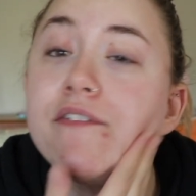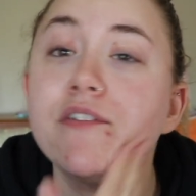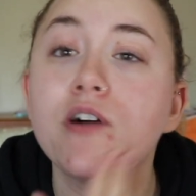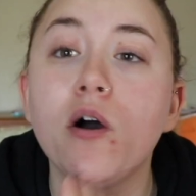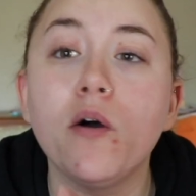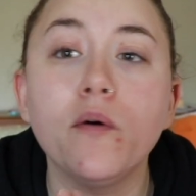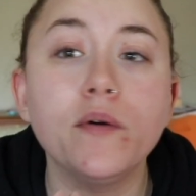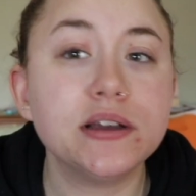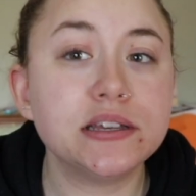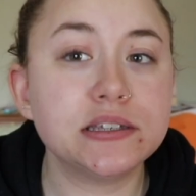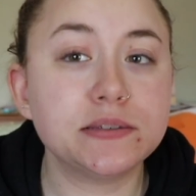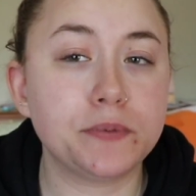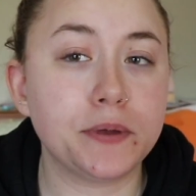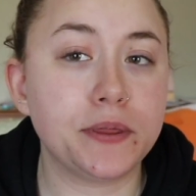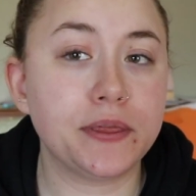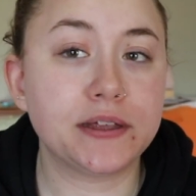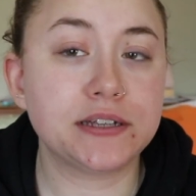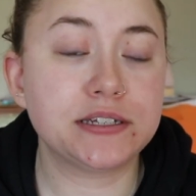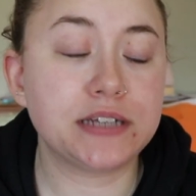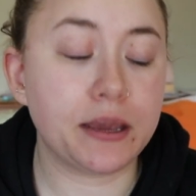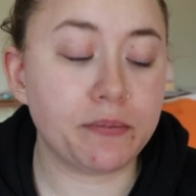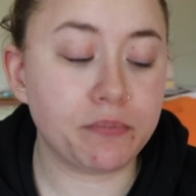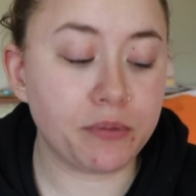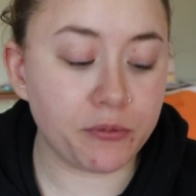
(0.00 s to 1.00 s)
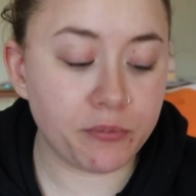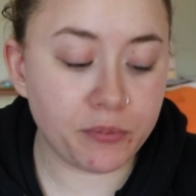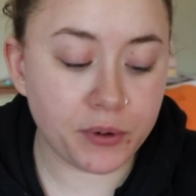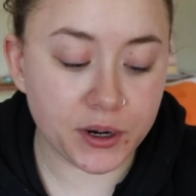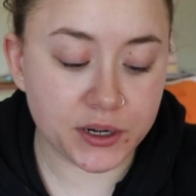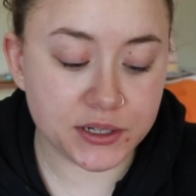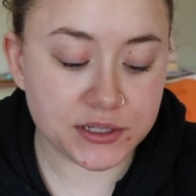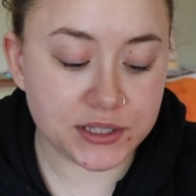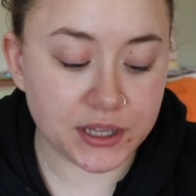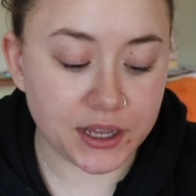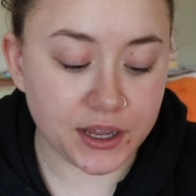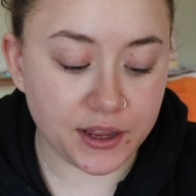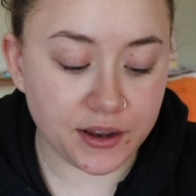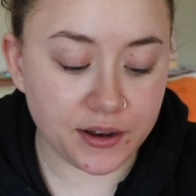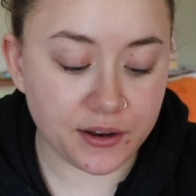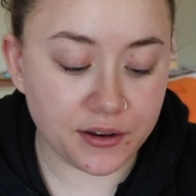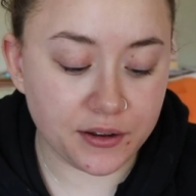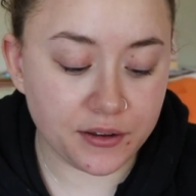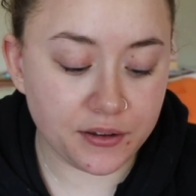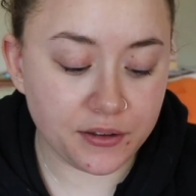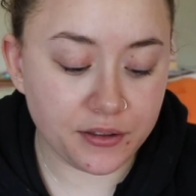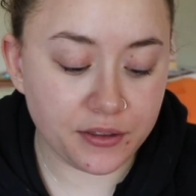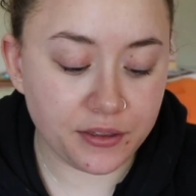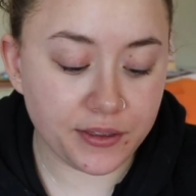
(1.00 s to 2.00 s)
always been the type of
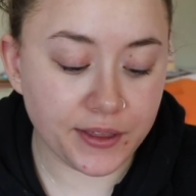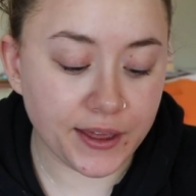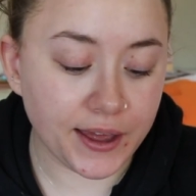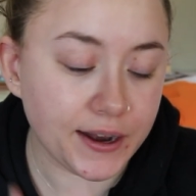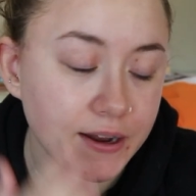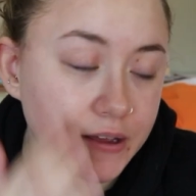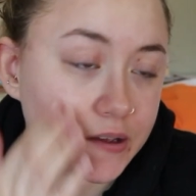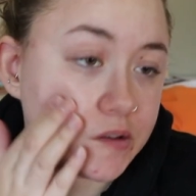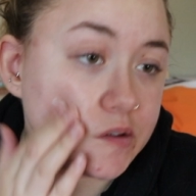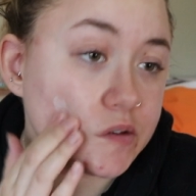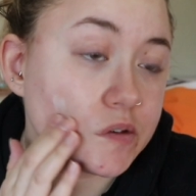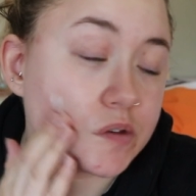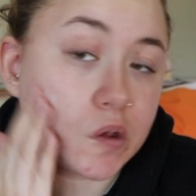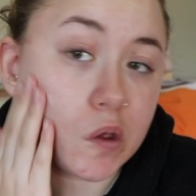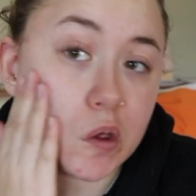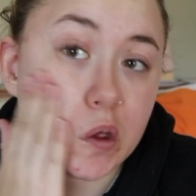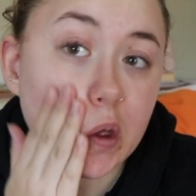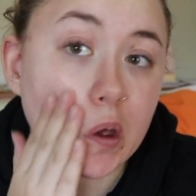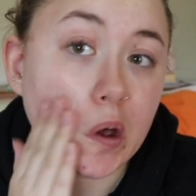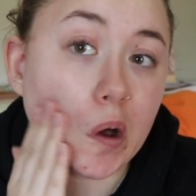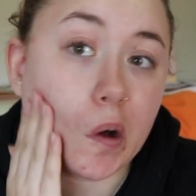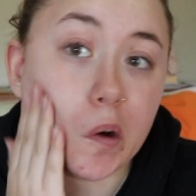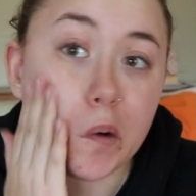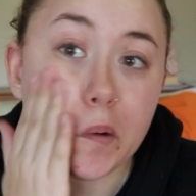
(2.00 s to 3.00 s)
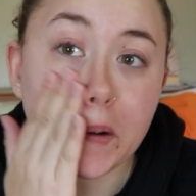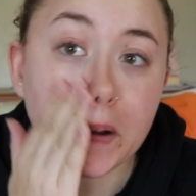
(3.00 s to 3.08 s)
person that is go,